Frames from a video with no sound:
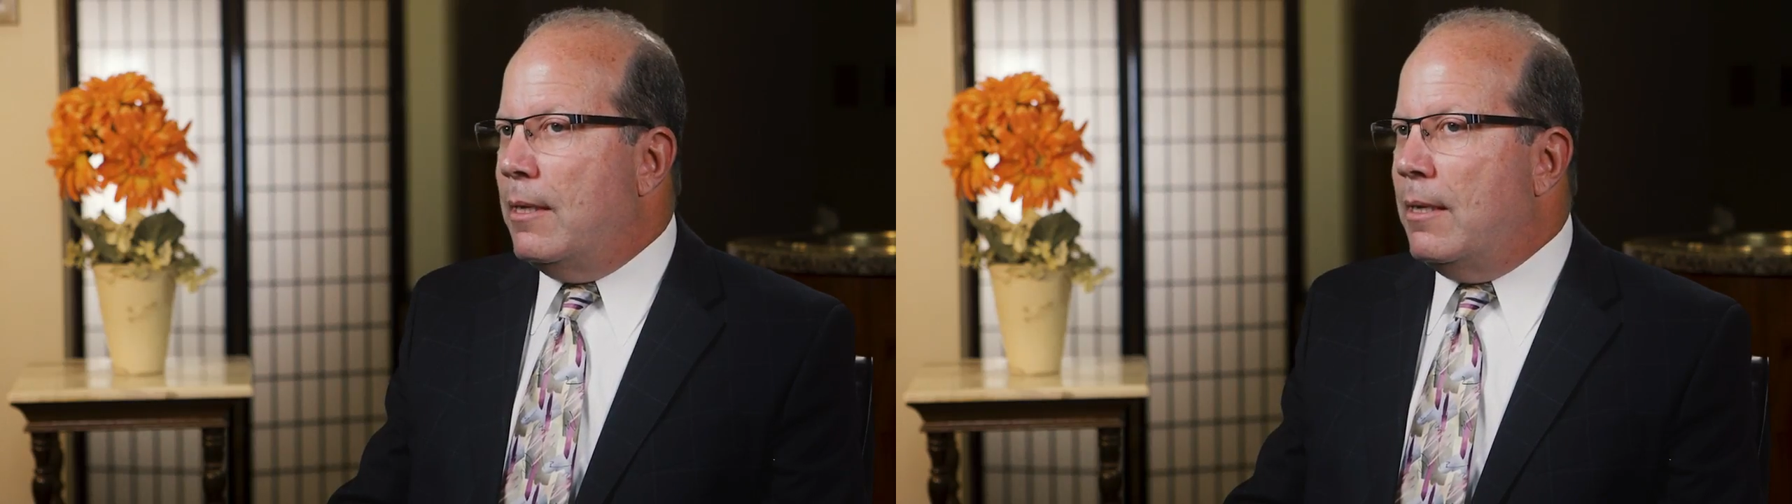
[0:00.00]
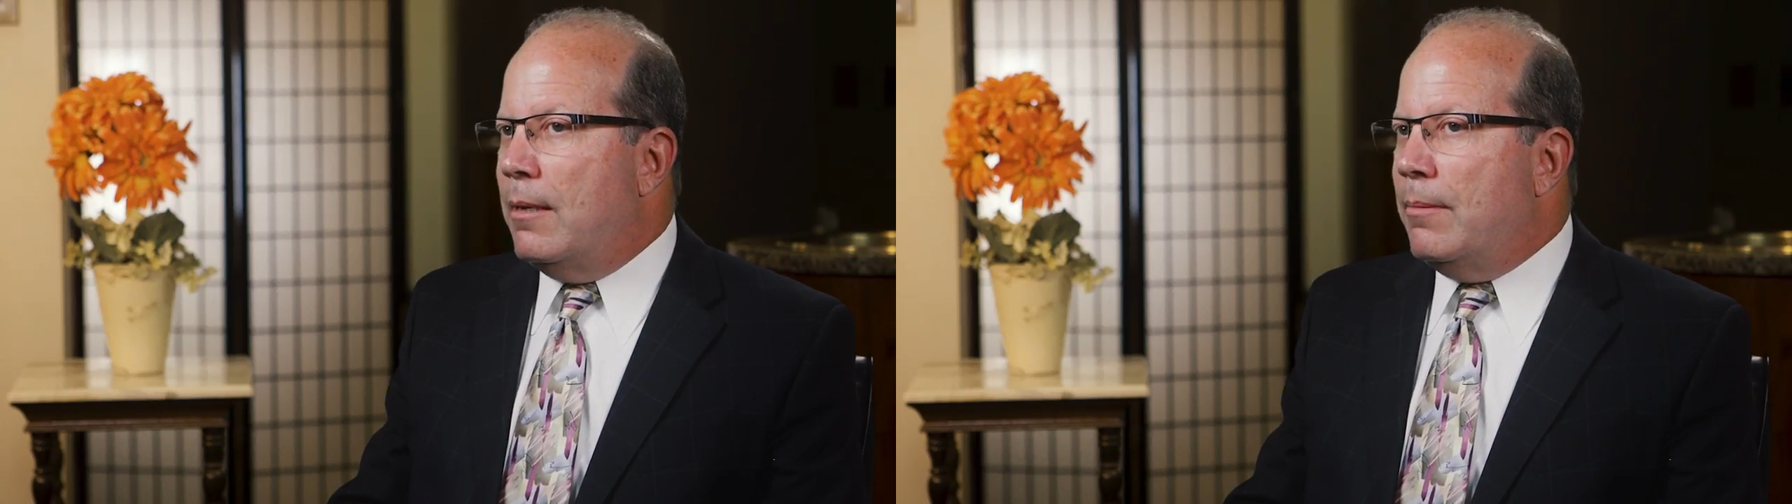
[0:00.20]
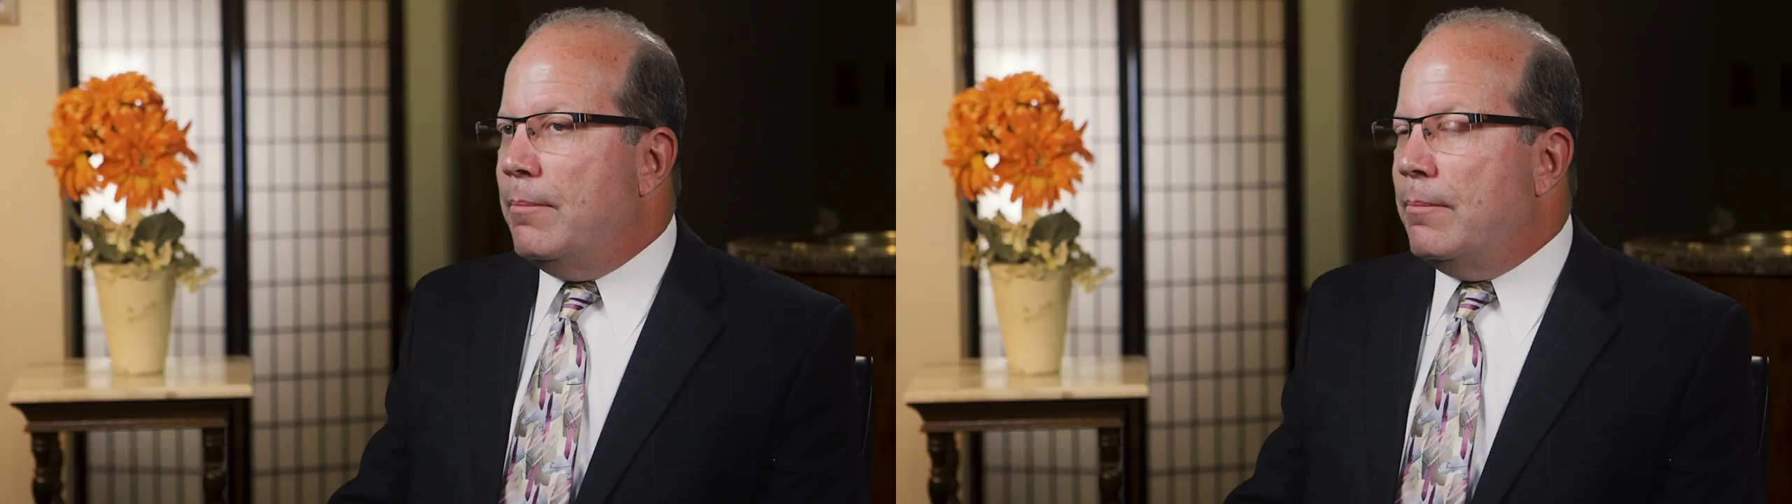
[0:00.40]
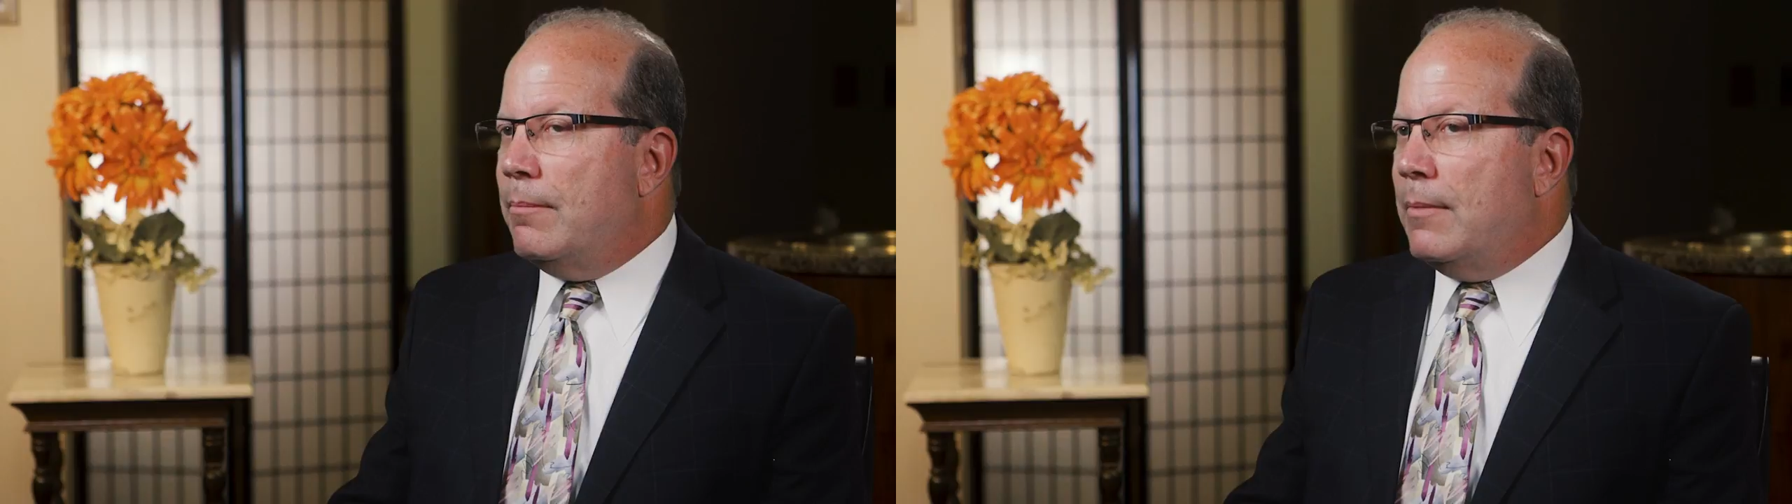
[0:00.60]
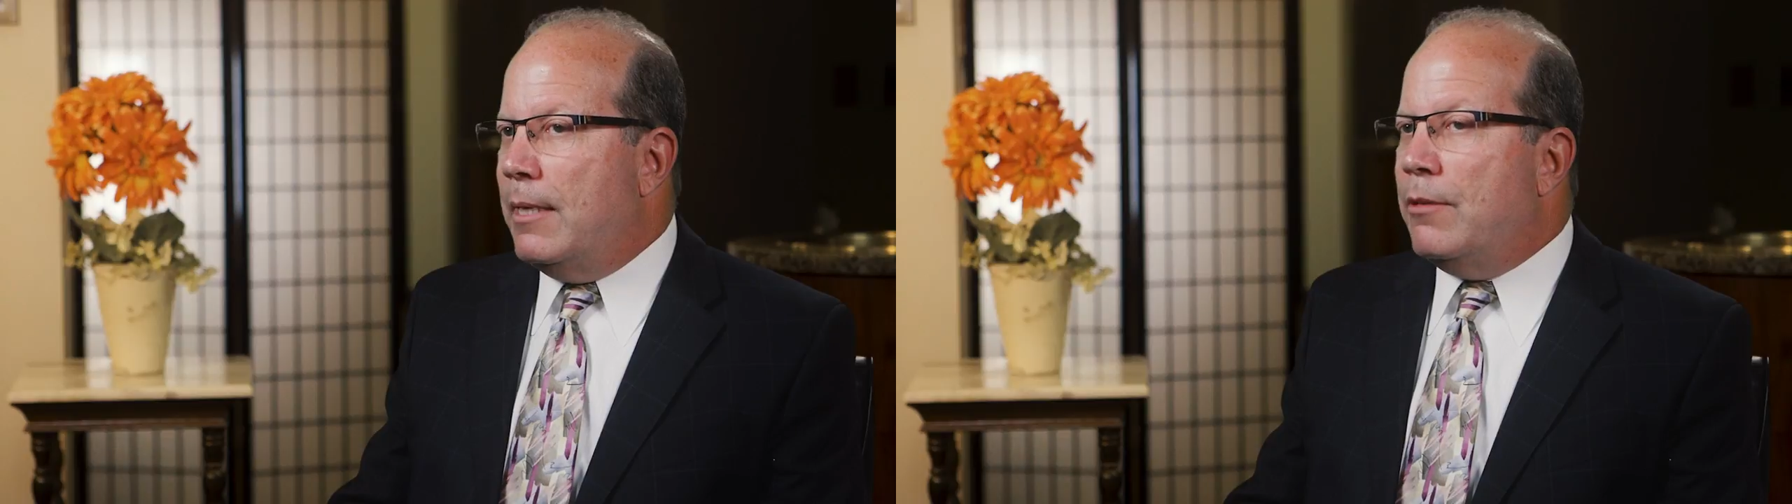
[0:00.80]
Um,
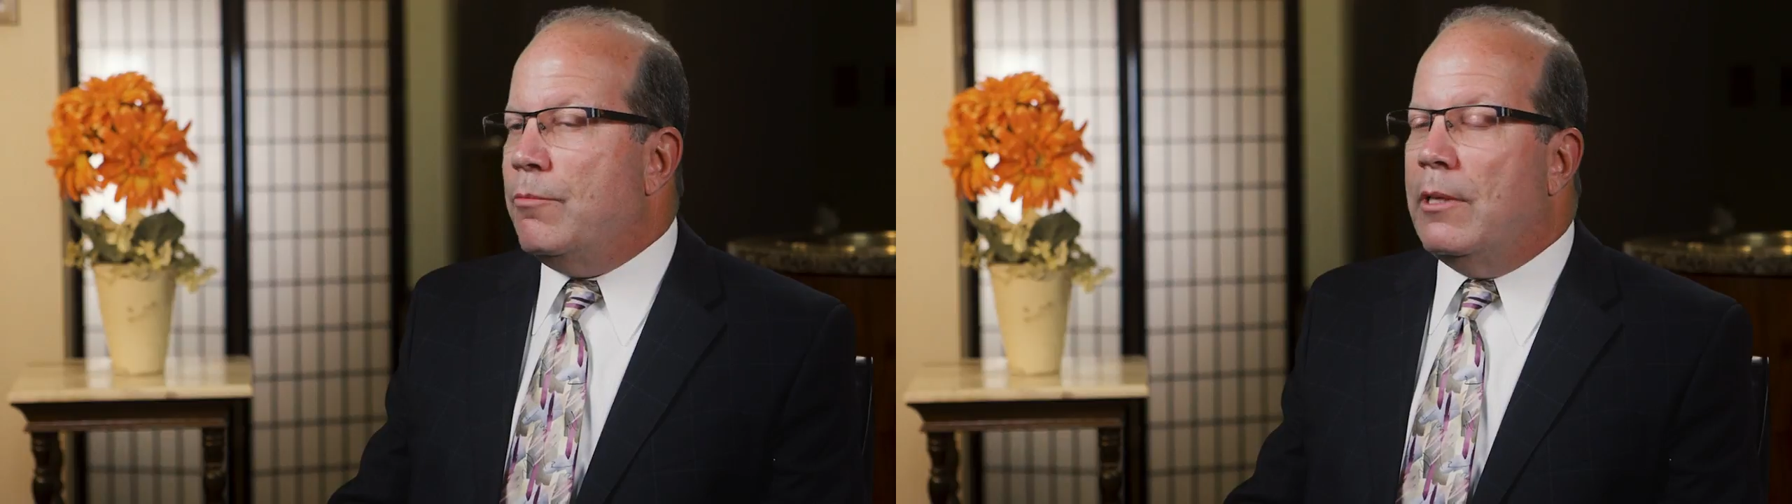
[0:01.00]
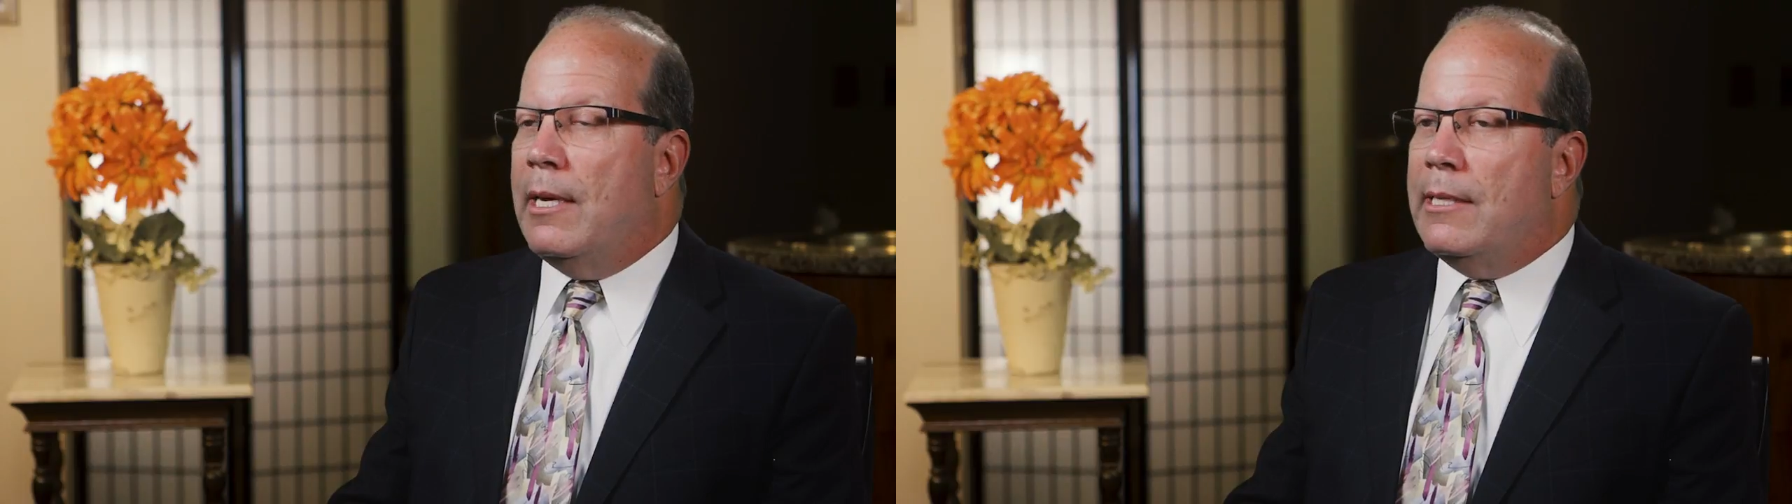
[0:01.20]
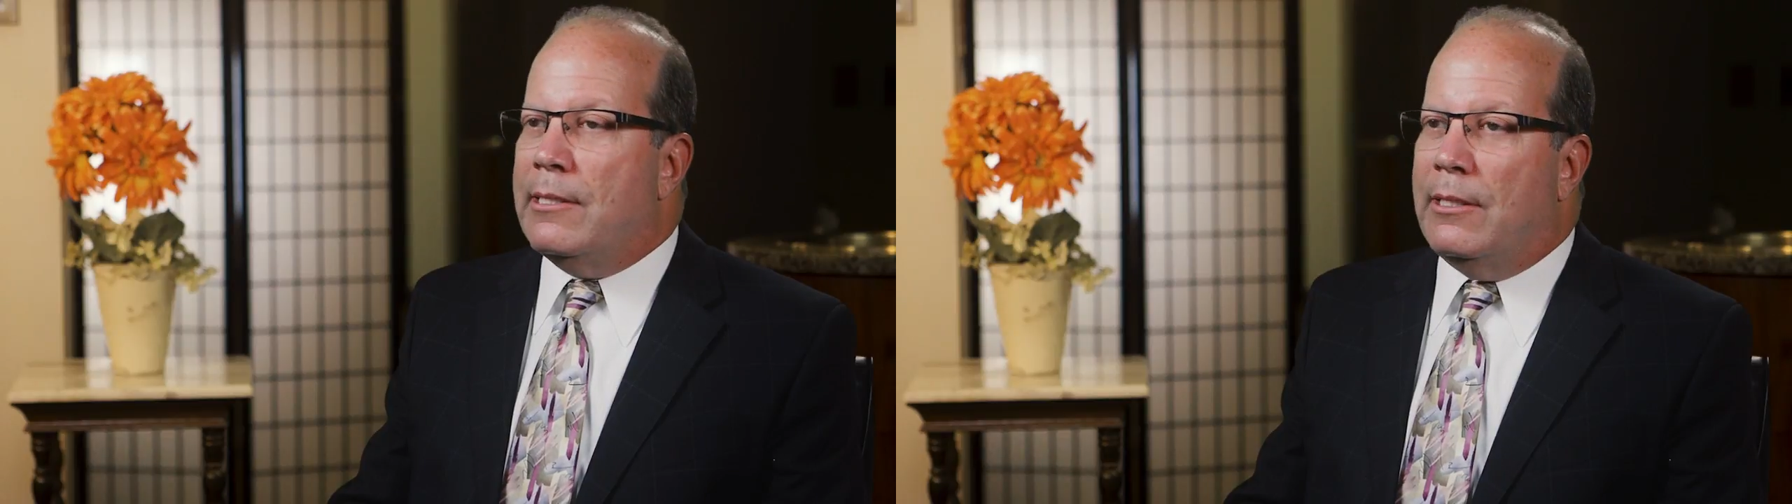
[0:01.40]
I didn't realize